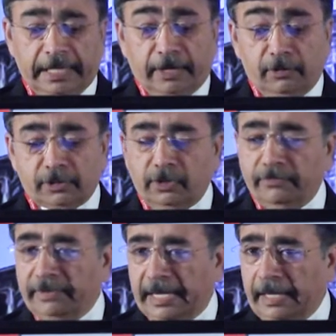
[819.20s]
They are
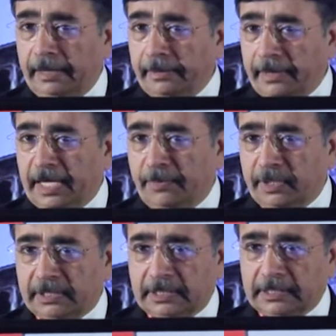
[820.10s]
also very
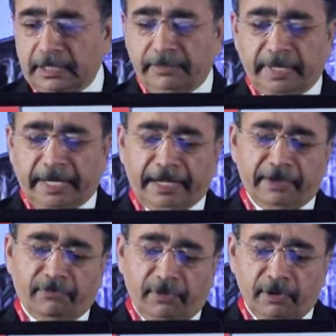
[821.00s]
person in
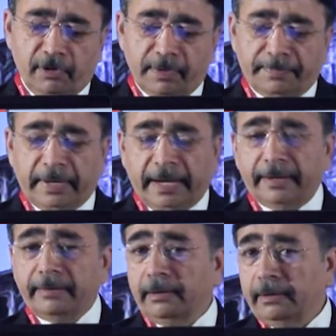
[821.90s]
maintaining follow-up,
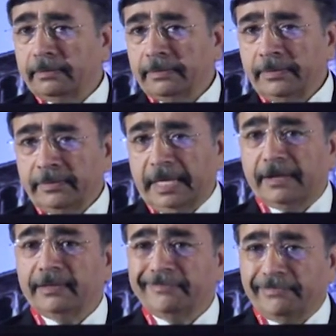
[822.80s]
and they
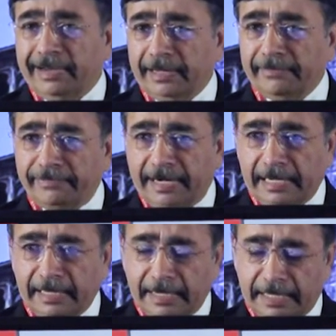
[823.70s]
are finding
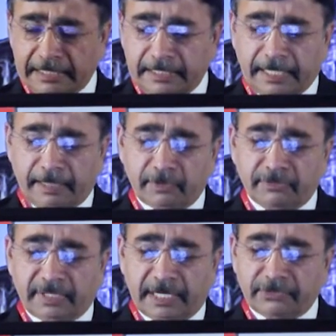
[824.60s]
friendly guides in time
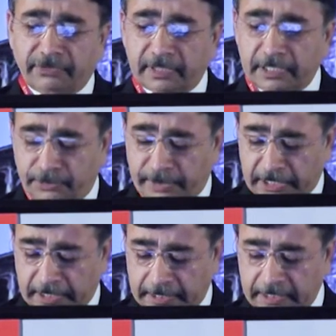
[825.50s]
of stress for these
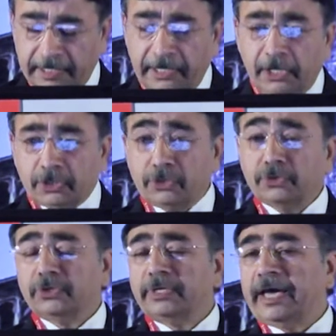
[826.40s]
patients. So
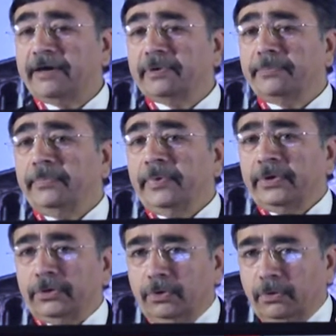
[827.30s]
you should have
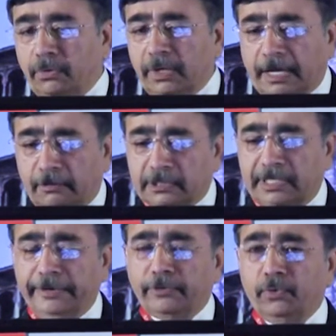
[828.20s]
good
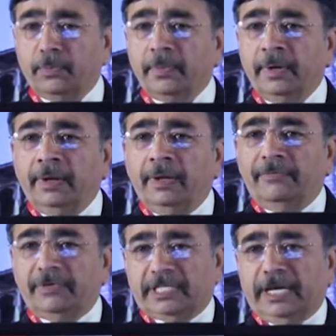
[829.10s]
counseling room,
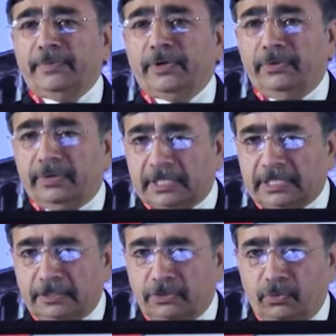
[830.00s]
which can be a
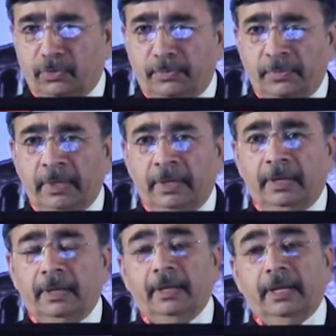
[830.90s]
nutritionist room,
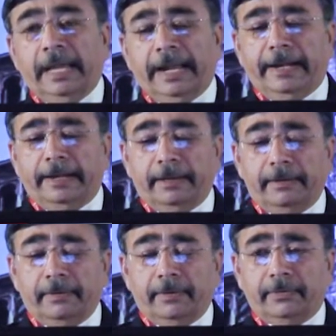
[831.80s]

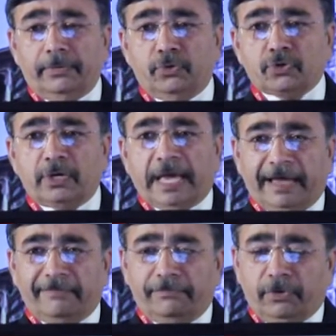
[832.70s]
and you should
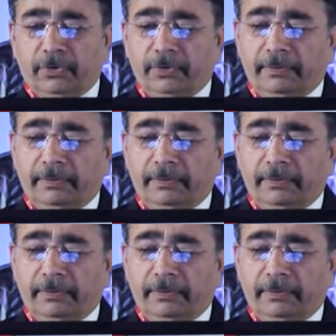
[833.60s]
have